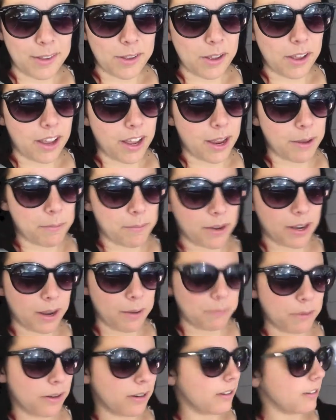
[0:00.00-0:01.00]
Did you? I, but
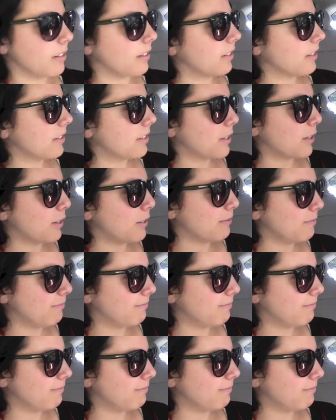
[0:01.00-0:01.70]
I'm an adult, so.